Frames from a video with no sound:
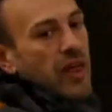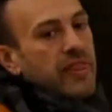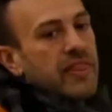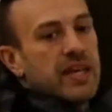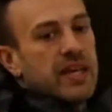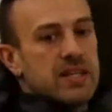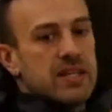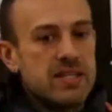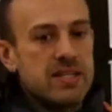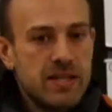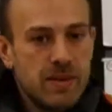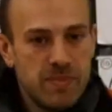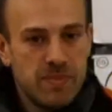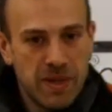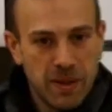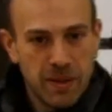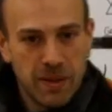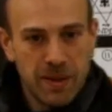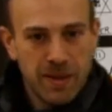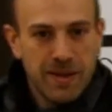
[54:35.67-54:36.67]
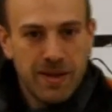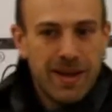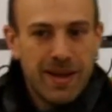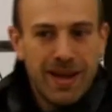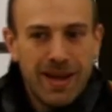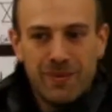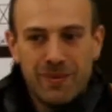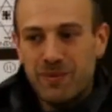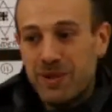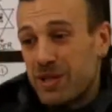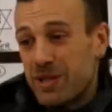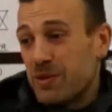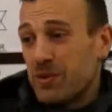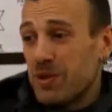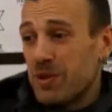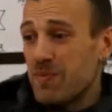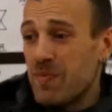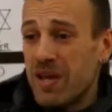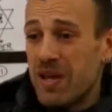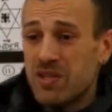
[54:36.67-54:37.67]
nothing and something. And we can
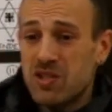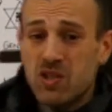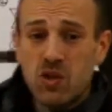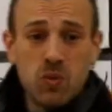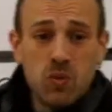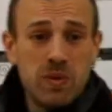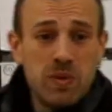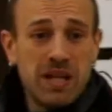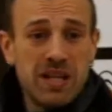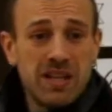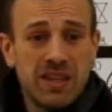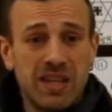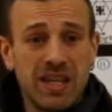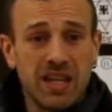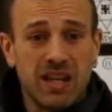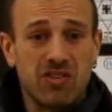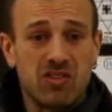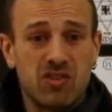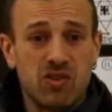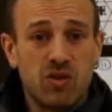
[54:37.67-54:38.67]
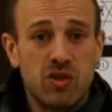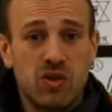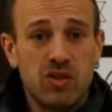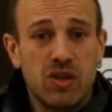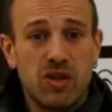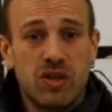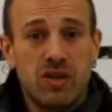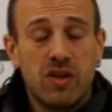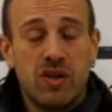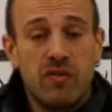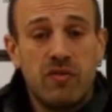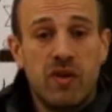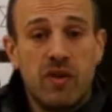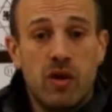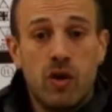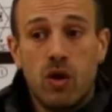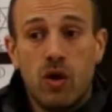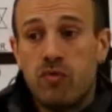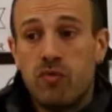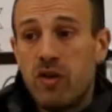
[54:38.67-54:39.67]
only make so many things.
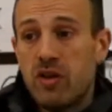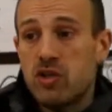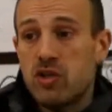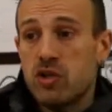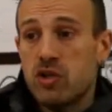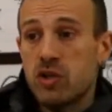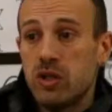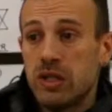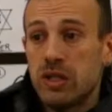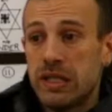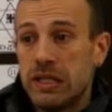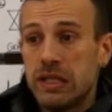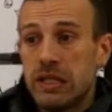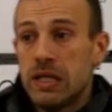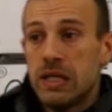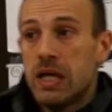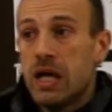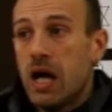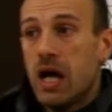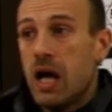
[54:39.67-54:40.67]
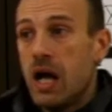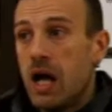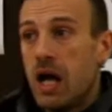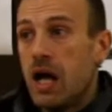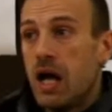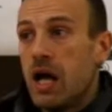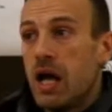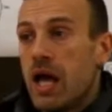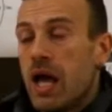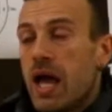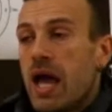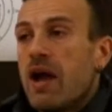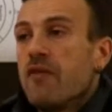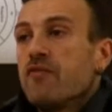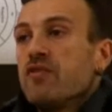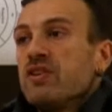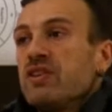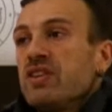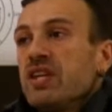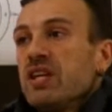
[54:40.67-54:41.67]
Eventually,
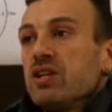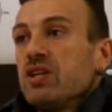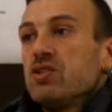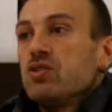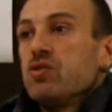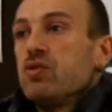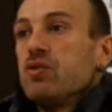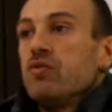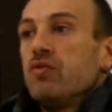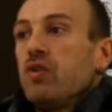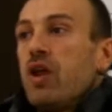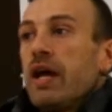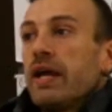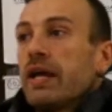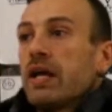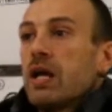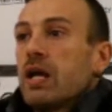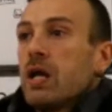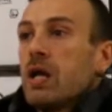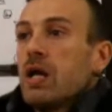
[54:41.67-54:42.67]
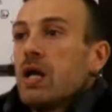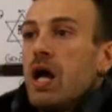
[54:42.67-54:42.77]
everything is sort of like